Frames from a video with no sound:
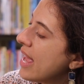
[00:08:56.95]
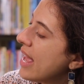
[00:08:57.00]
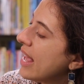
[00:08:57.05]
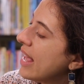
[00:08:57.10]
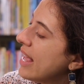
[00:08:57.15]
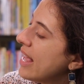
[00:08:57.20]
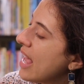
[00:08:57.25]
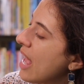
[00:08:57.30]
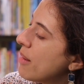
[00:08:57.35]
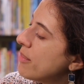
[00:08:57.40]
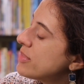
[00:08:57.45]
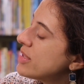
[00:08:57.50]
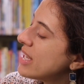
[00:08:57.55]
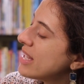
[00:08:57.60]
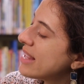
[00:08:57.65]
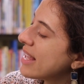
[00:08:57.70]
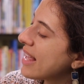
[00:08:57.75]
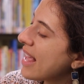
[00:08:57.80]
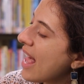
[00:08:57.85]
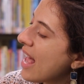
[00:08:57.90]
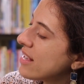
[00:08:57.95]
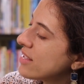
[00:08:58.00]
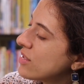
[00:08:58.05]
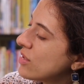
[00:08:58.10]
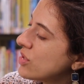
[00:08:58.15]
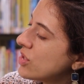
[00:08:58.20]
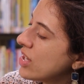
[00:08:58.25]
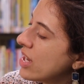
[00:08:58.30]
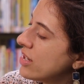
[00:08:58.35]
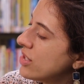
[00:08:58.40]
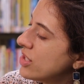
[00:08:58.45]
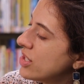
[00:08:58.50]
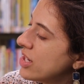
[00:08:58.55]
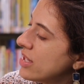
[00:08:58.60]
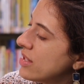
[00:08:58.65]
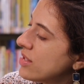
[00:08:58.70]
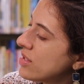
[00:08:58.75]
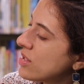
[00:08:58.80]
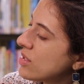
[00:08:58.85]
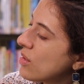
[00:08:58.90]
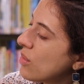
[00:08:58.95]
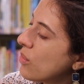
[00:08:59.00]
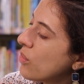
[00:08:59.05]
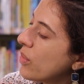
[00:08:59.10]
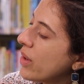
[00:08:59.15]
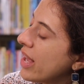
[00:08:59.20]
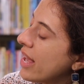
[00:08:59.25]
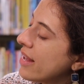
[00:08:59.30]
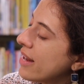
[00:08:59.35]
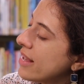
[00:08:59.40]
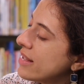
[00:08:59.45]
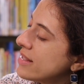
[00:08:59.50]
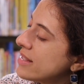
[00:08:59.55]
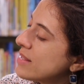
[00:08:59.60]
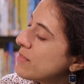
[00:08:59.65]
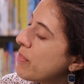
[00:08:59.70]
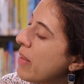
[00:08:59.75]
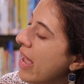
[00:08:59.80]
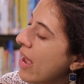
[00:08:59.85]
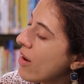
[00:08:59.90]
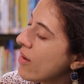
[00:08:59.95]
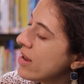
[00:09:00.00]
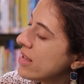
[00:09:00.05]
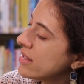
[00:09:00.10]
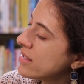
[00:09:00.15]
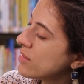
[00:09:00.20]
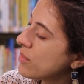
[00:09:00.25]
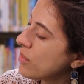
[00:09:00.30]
He emptied the castle dungeons. Rhiannon's parents